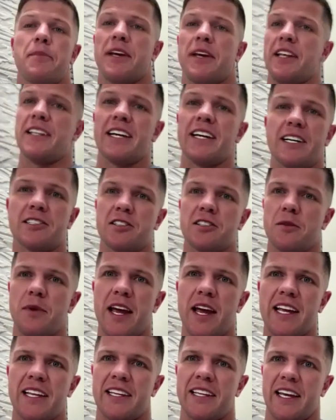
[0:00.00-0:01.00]
happy.
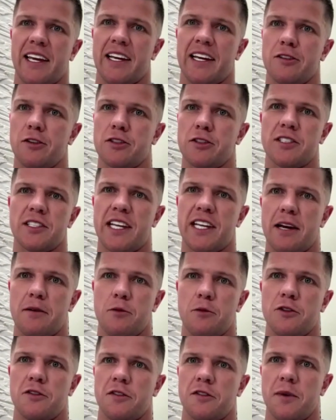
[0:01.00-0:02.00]
That's the main thing. It
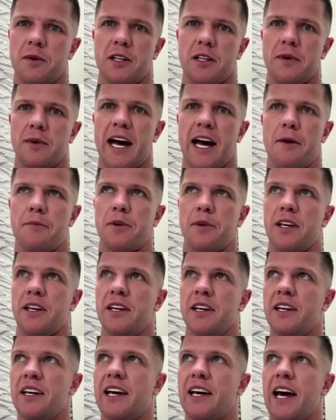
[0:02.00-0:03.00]
doesn't take much for me to be
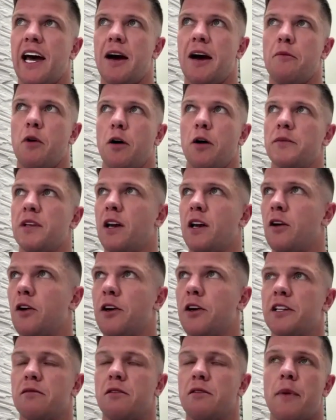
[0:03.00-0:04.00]
happy.
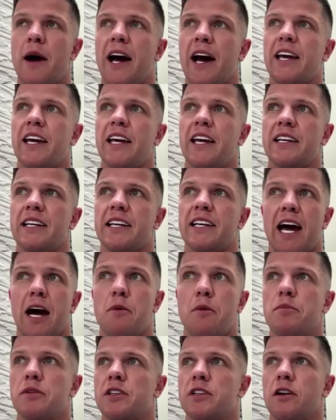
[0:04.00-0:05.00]
I'm delighted to be back
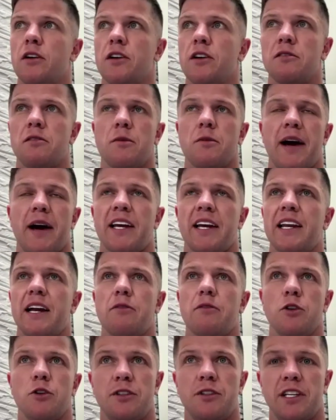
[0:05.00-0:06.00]
in camp, delighted to
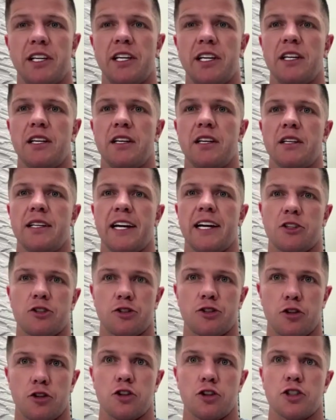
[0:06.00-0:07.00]
be back in that
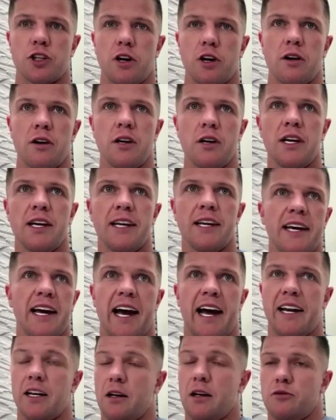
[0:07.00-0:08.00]
routine, that structure,
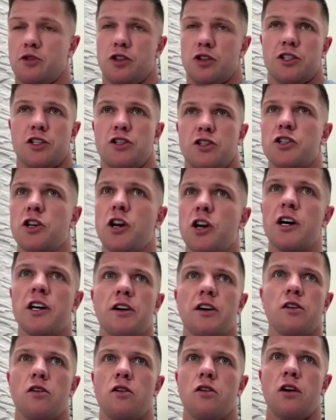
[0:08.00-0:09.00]
and I'm just
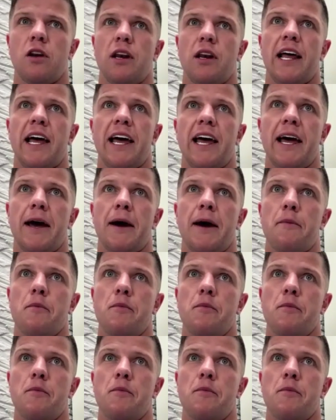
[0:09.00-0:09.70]
enjoying it all.